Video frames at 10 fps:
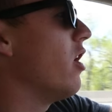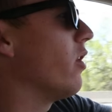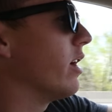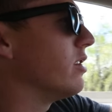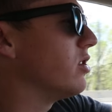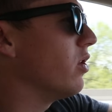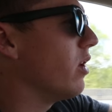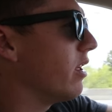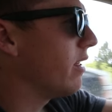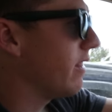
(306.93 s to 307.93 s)
Okay, so
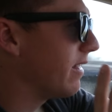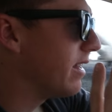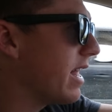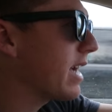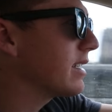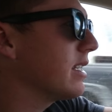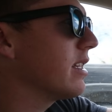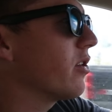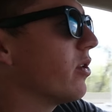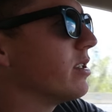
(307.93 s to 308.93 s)
the next
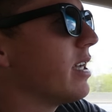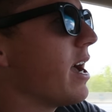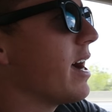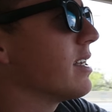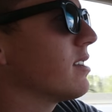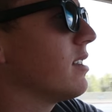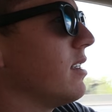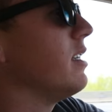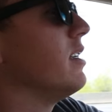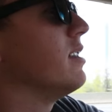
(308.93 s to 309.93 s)
thing they're going to ask
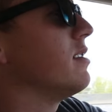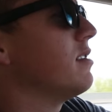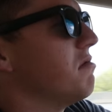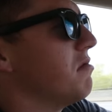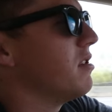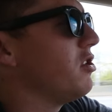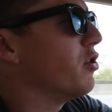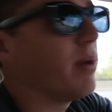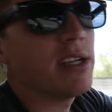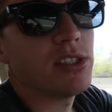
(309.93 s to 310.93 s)
is
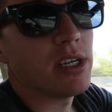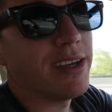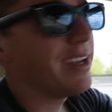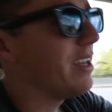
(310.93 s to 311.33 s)
your budget